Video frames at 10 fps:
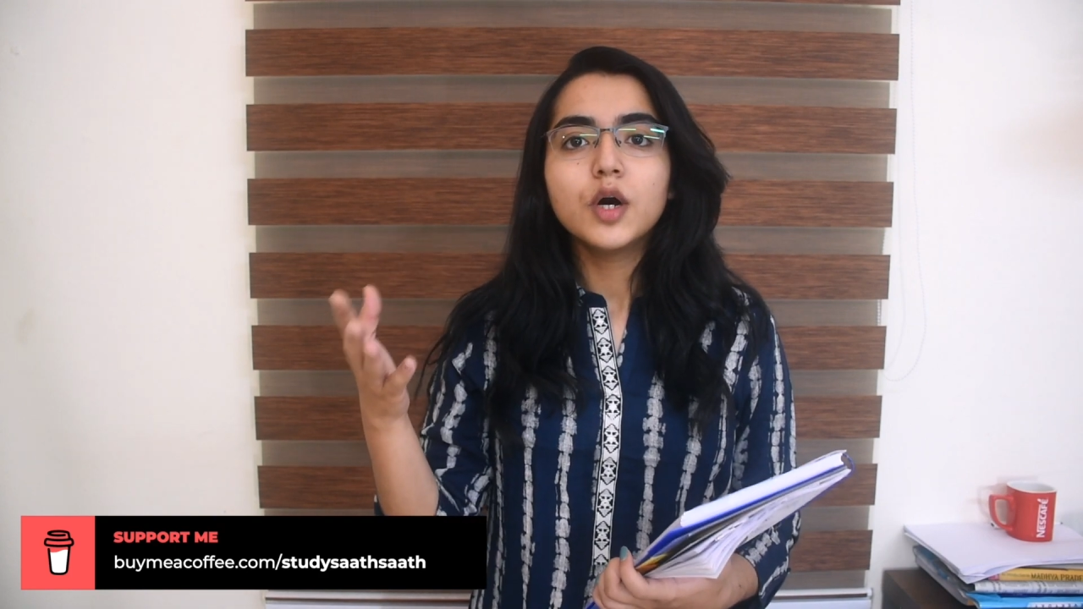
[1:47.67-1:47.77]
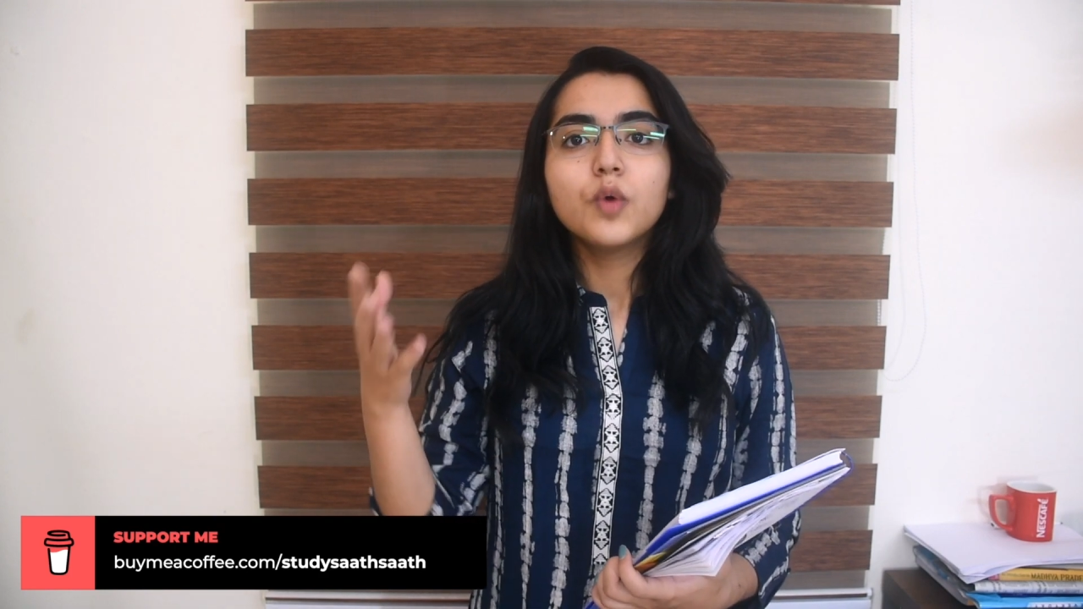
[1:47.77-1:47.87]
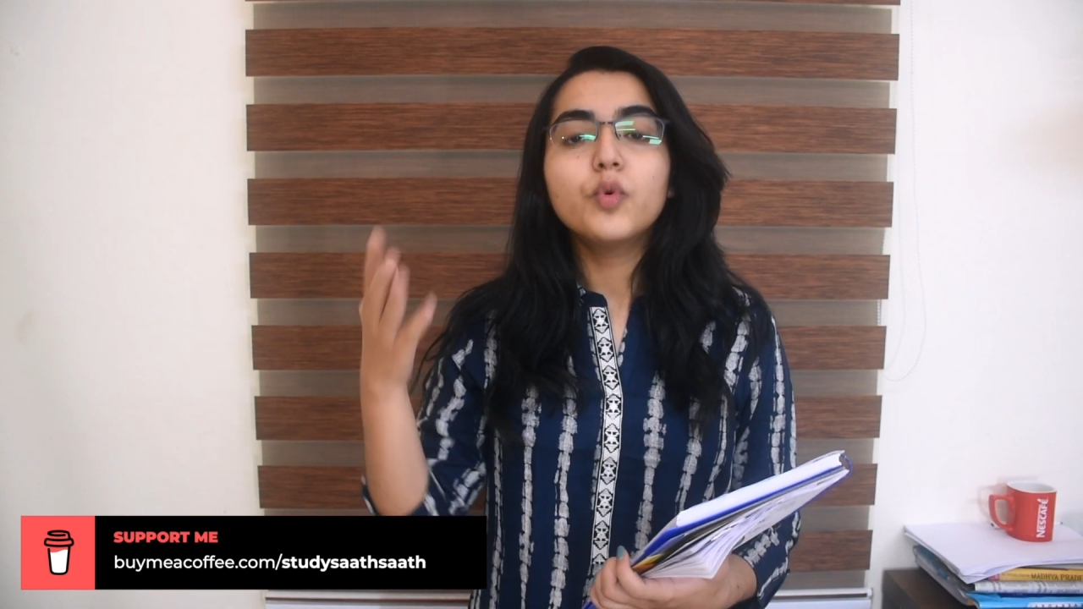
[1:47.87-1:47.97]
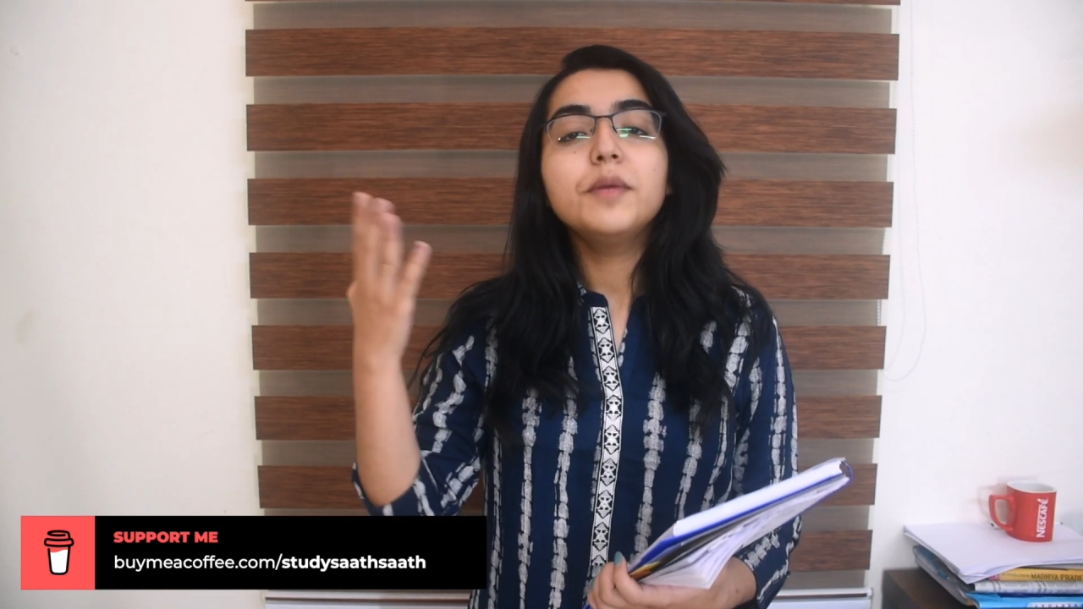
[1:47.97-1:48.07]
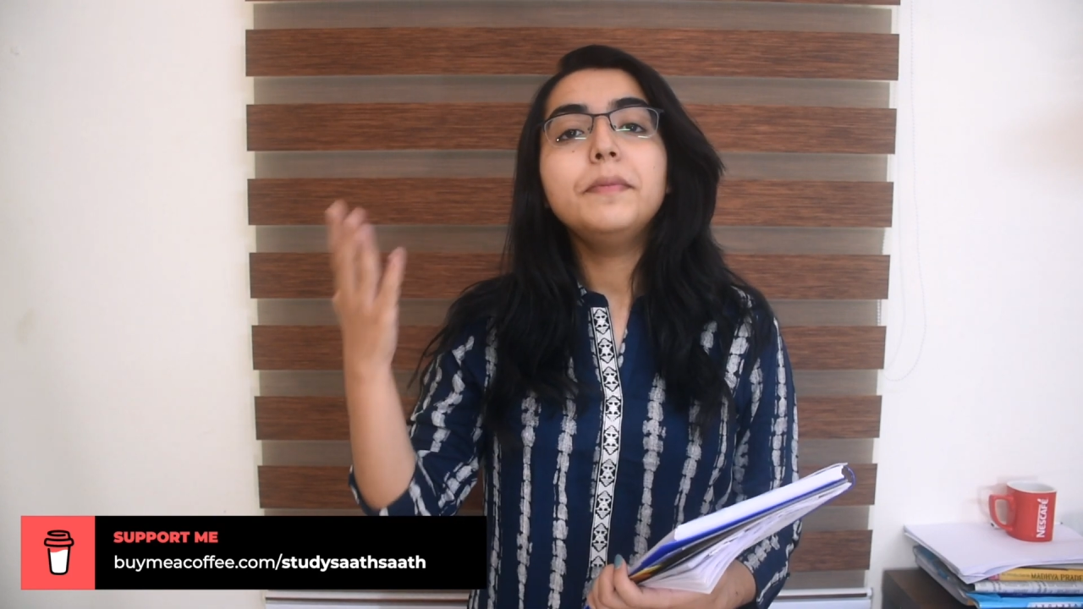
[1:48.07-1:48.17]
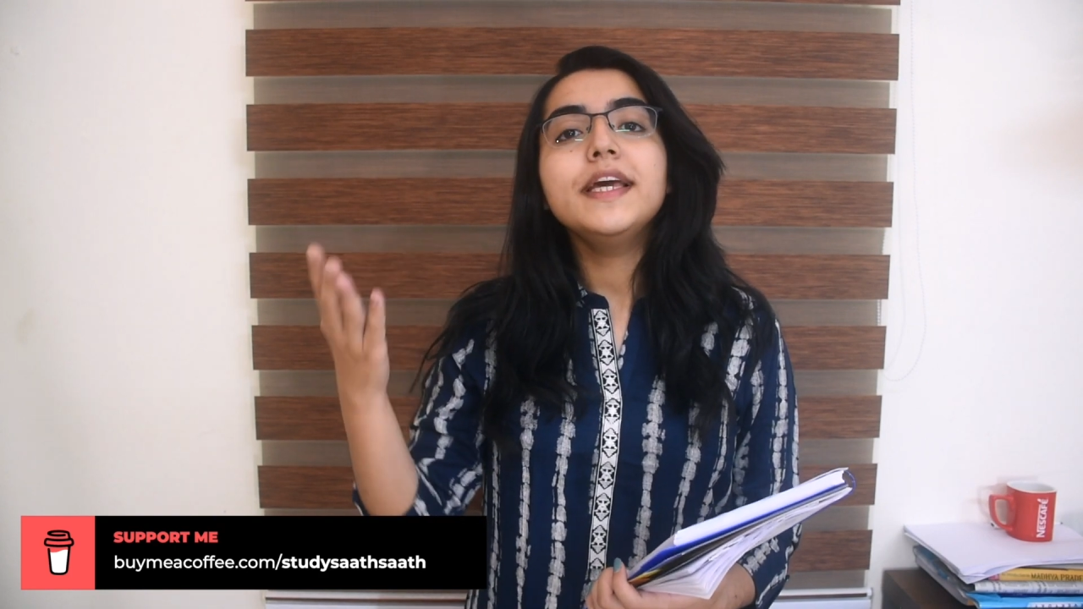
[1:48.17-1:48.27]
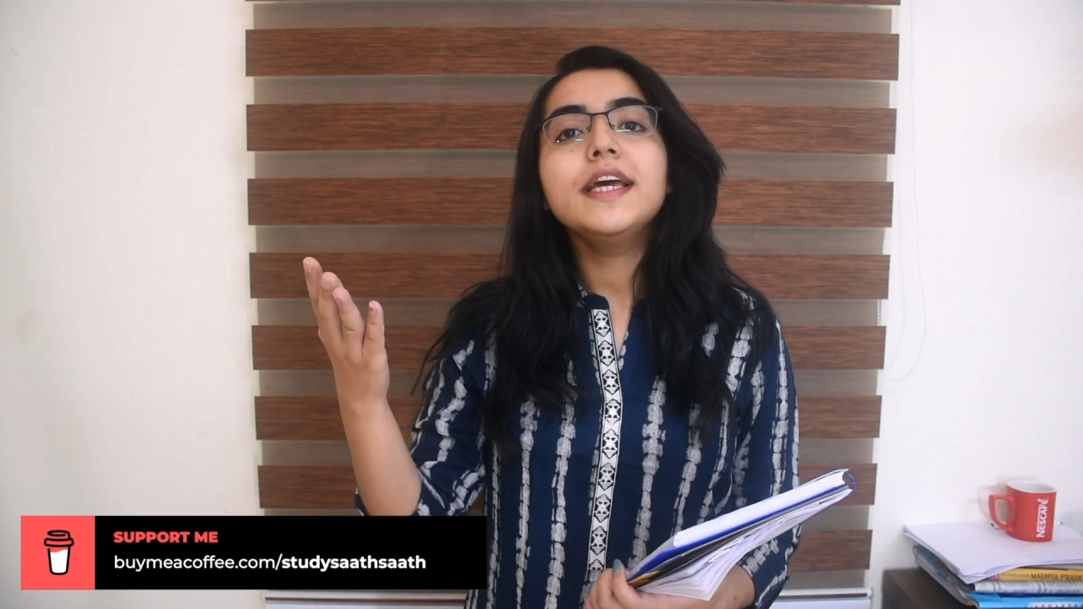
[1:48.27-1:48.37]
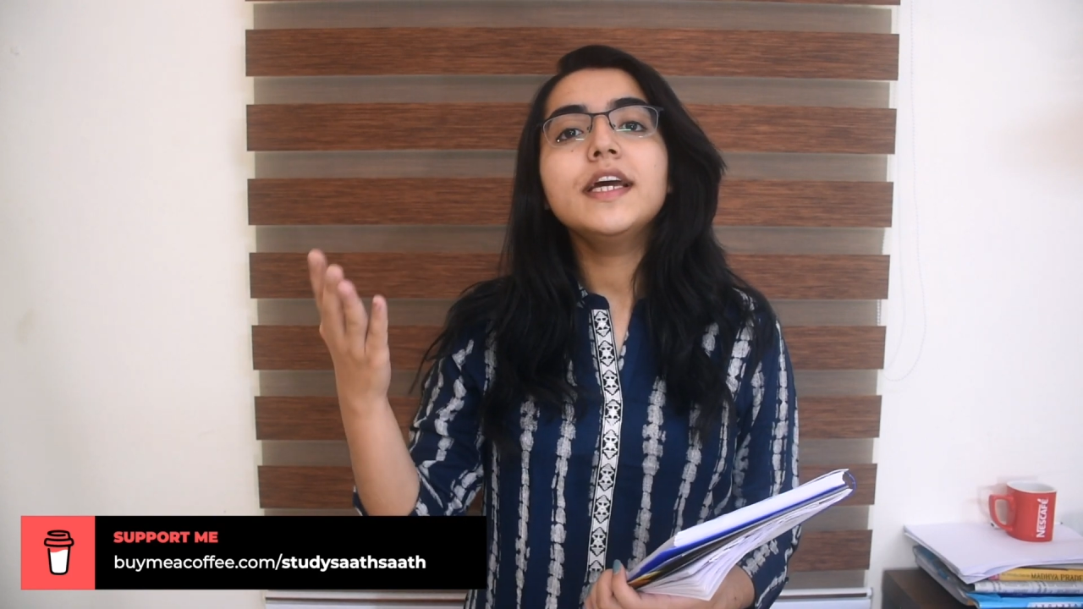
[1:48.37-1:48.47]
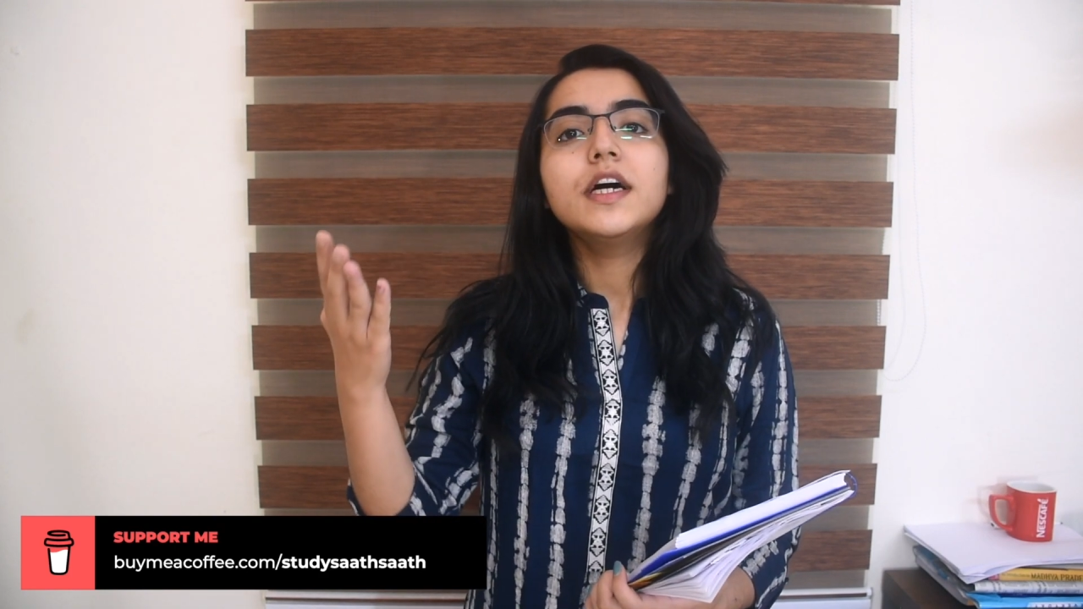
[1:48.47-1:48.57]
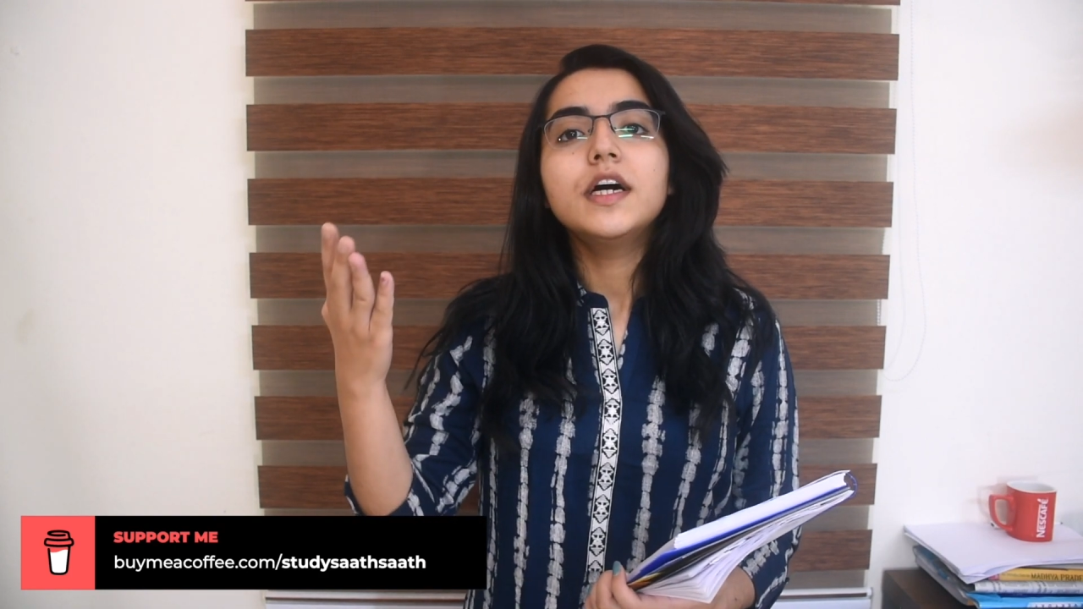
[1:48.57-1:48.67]
would
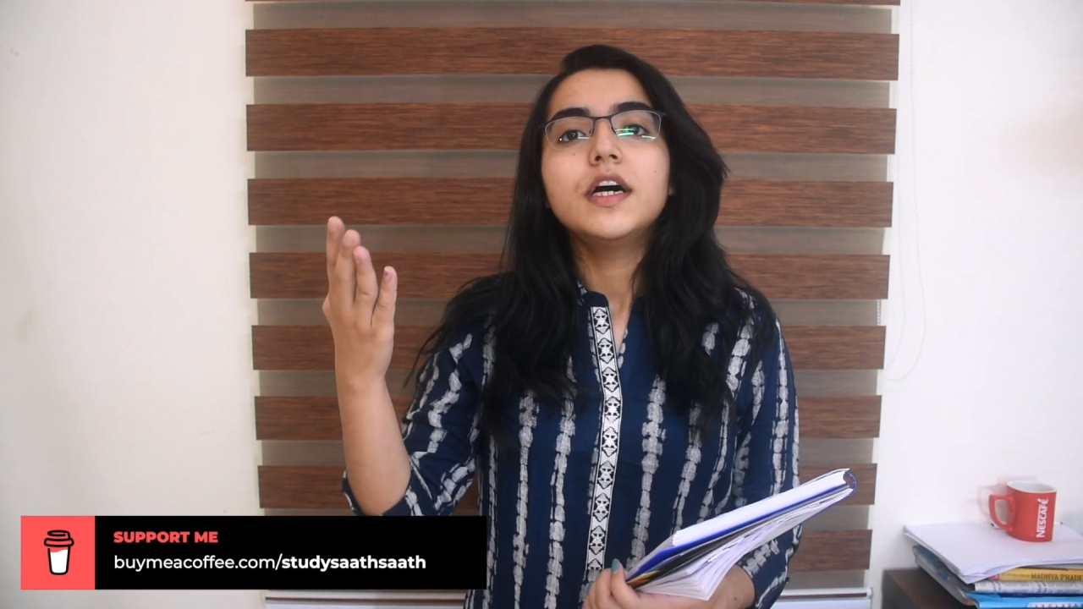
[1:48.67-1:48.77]
be